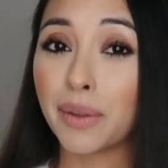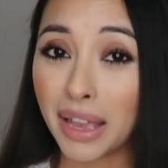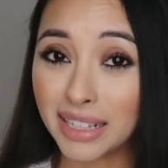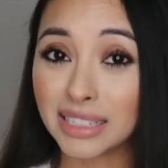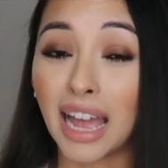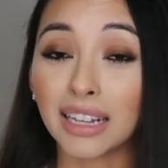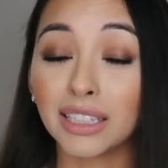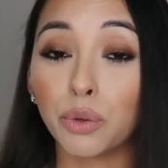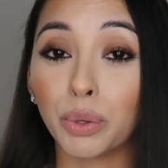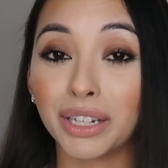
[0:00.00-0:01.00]

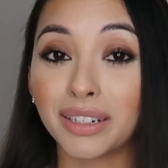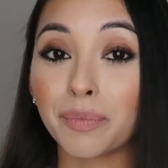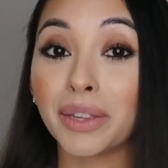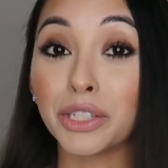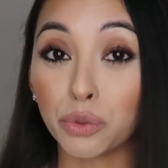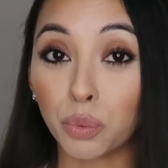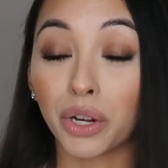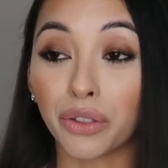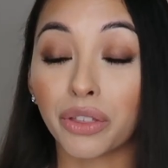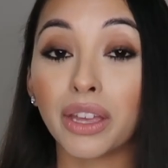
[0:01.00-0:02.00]
exactly what it's
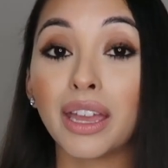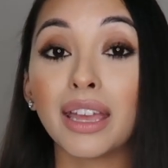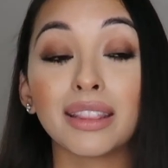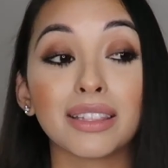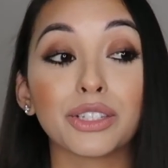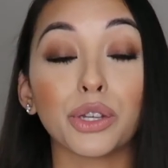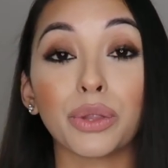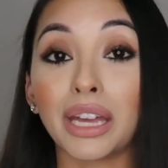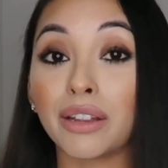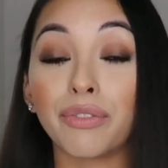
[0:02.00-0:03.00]
worth. So
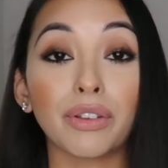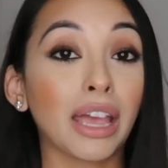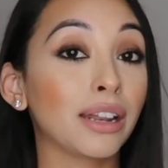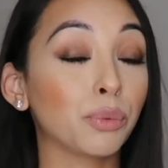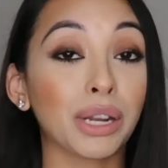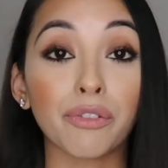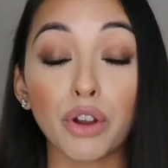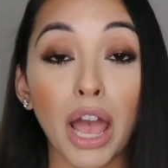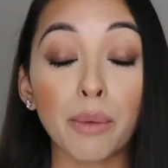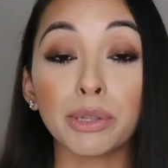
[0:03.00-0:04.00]
that if
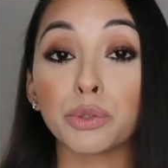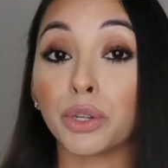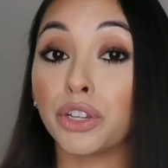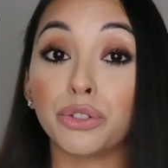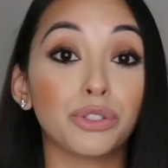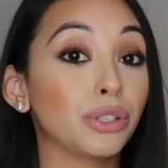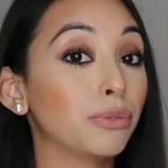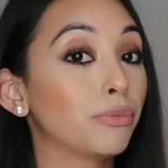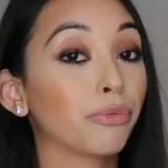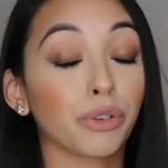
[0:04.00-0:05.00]
whatever happens where you,
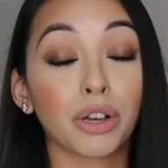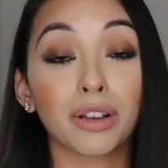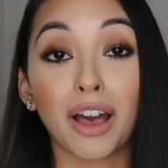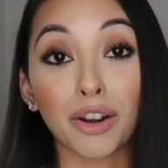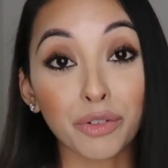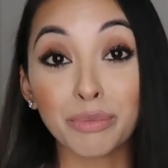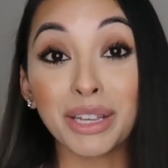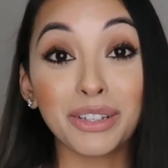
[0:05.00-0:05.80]
God forbid,